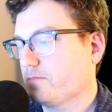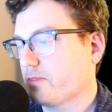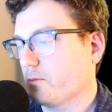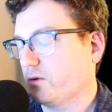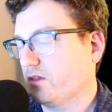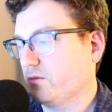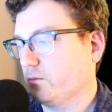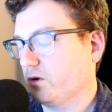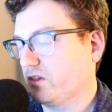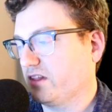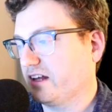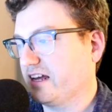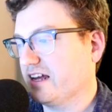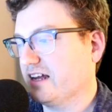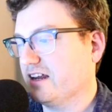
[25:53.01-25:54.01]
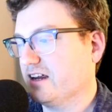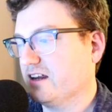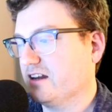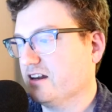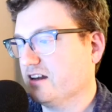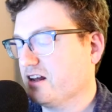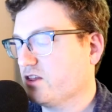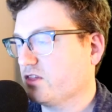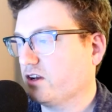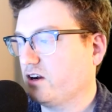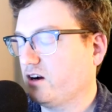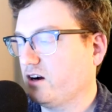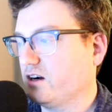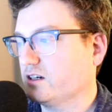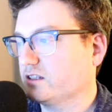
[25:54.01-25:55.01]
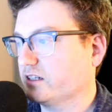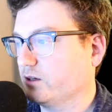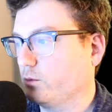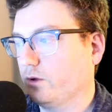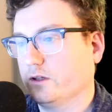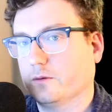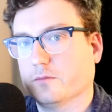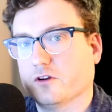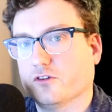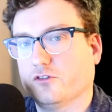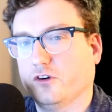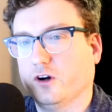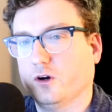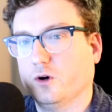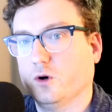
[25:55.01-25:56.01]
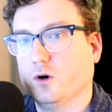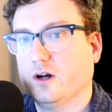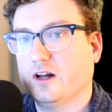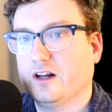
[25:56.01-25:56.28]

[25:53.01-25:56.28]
when the kid and Ethan Hawke and Willem Dafoe